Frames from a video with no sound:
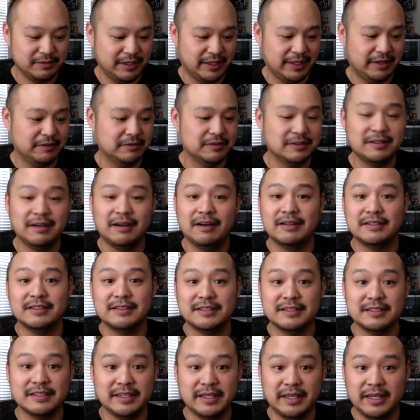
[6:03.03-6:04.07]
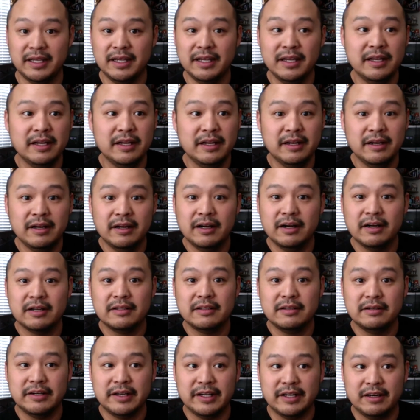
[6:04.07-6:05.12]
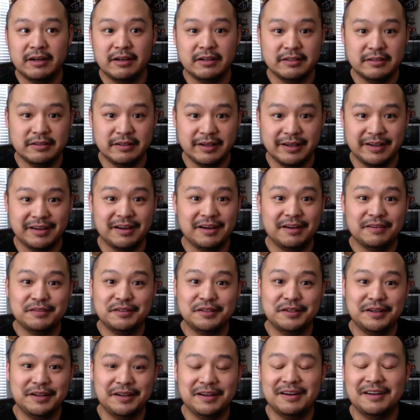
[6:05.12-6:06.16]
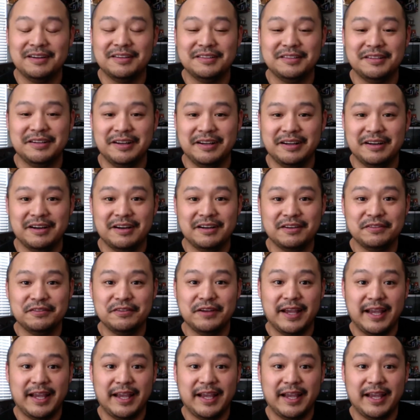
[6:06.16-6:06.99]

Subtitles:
Like it was constantly turning it on, turning it off, turning it on, turning it off.